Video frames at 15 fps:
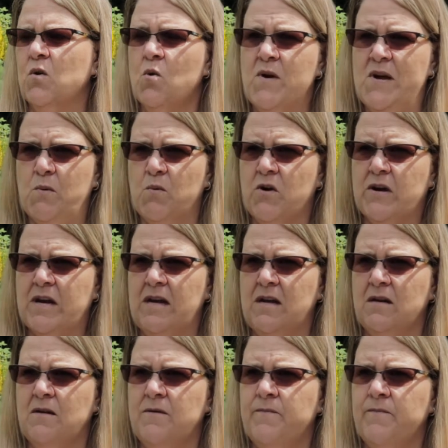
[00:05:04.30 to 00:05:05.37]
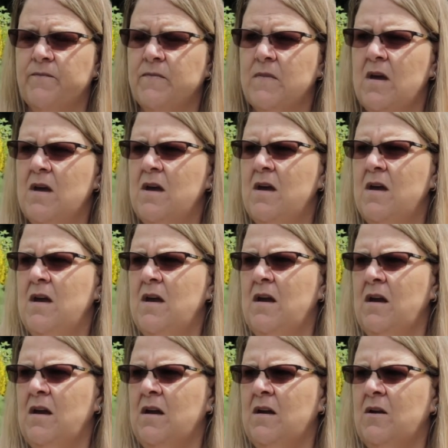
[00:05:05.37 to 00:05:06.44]
quit working.
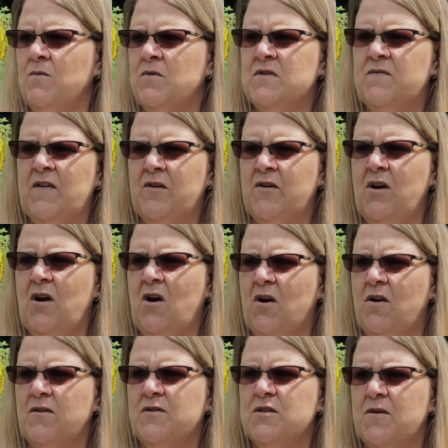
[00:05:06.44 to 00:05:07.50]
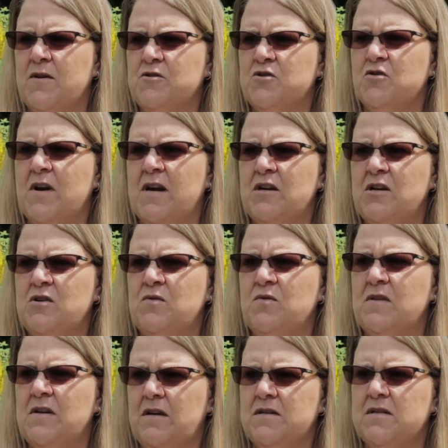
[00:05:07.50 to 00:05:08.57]
And it was very hard, so I was trying to do
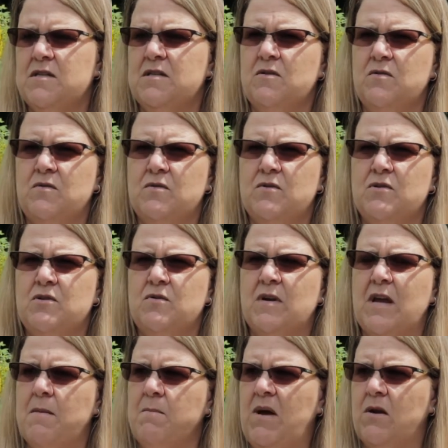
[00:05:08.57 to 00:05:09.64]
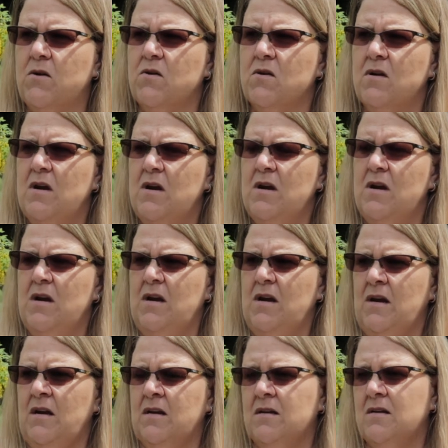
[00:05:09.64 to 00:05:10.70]
things to get better.
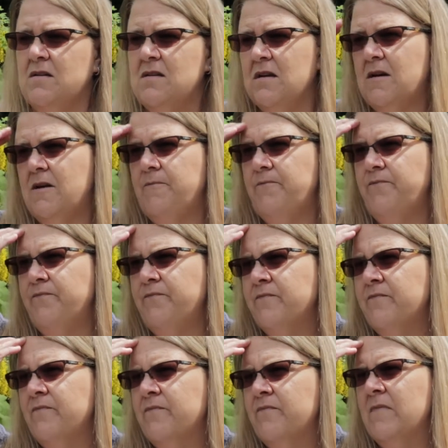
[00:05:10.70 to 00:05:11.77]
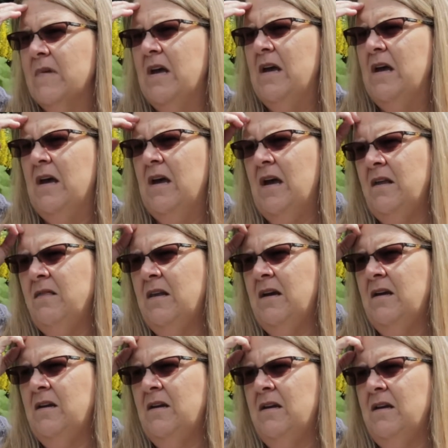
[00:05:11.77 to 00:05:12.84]
And
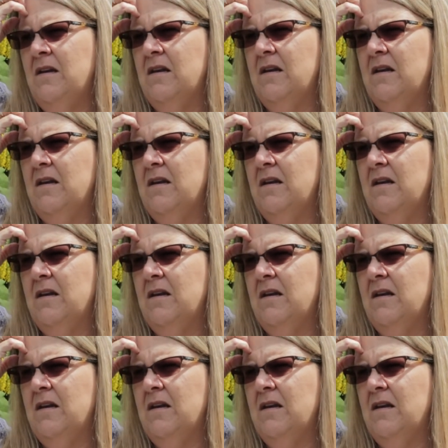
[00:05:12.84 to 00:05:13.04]
then,